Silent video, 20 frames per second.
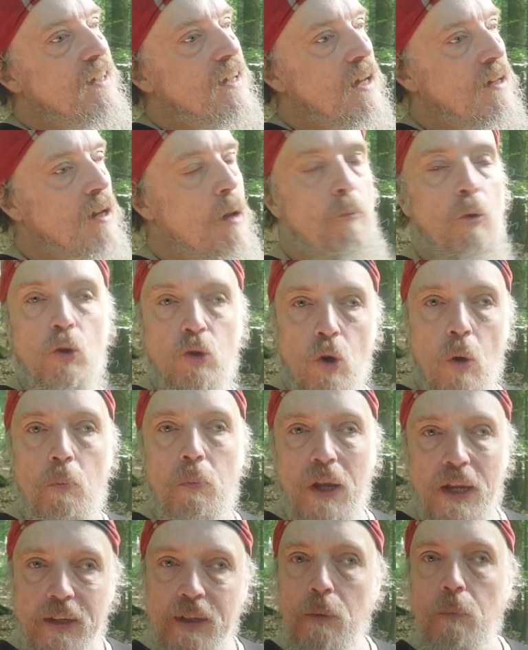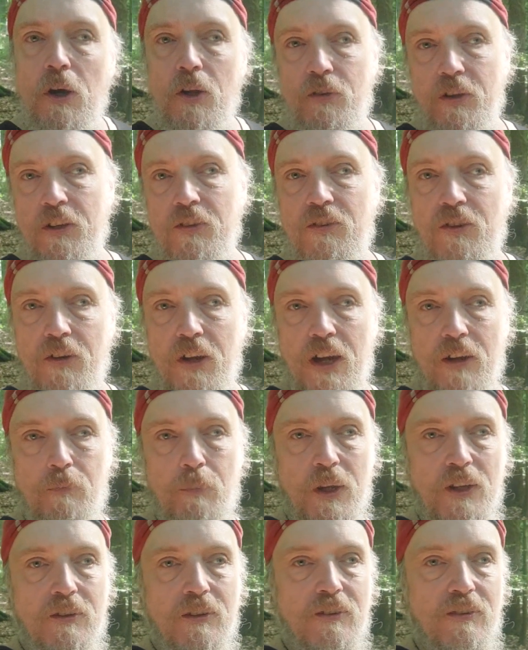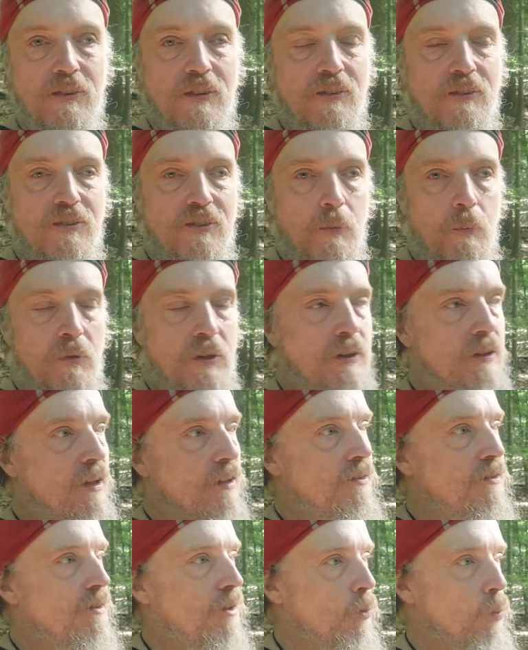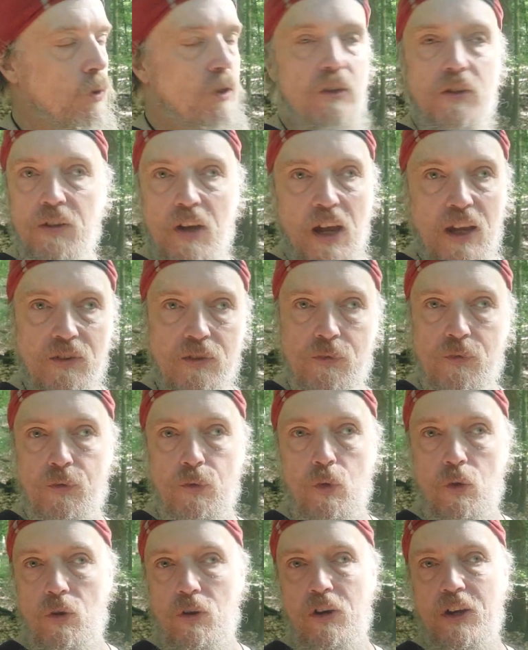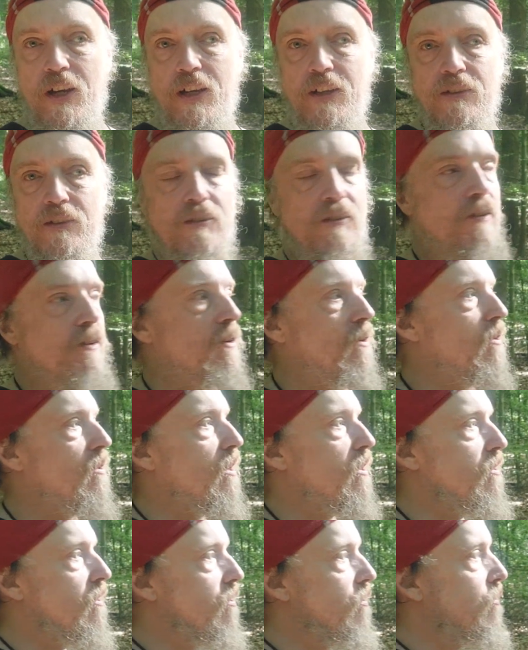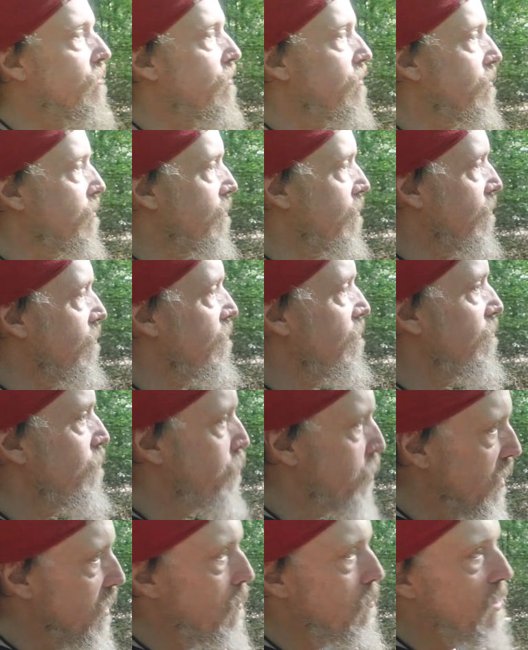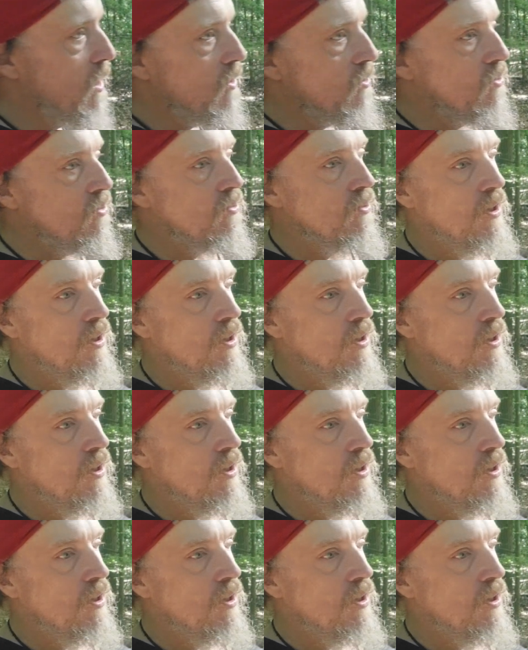And I'm not complaining about the internet, but it's something that we didn't ask for, and that is pretty much